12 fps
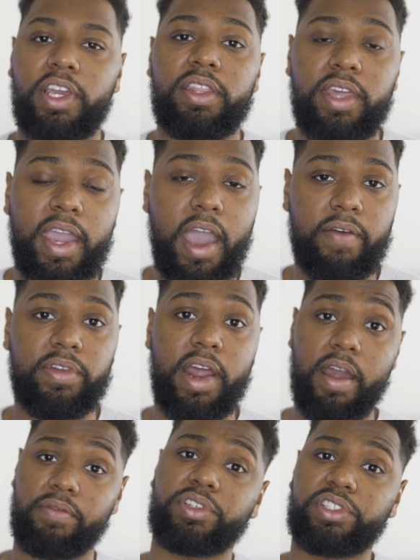They have an
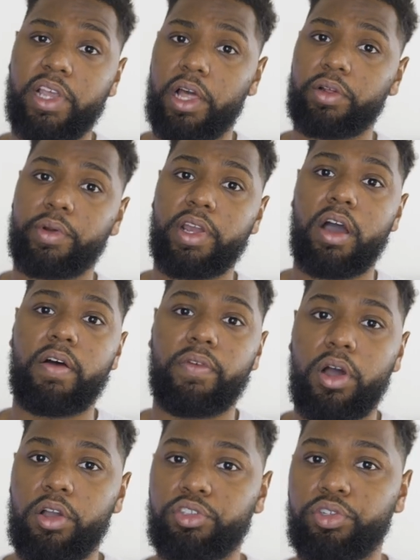average salary of
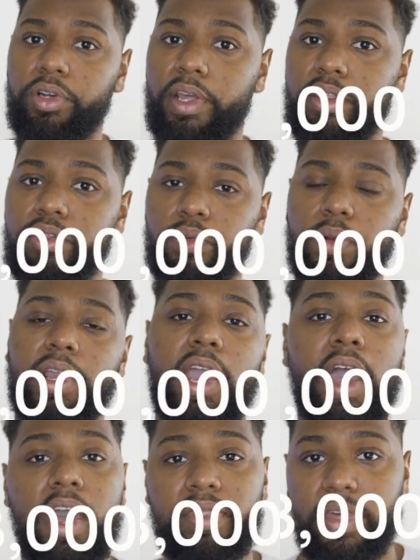
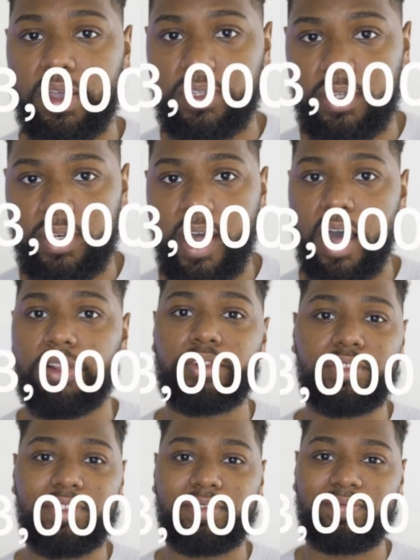
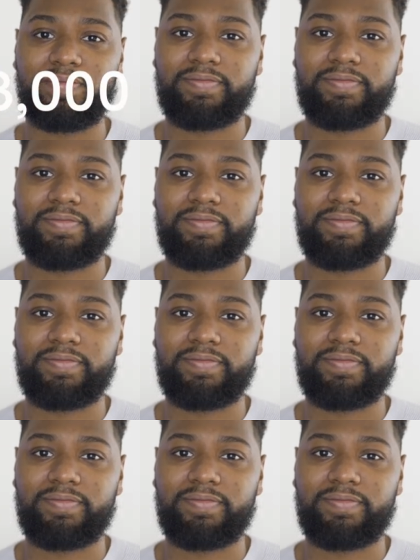$103,000.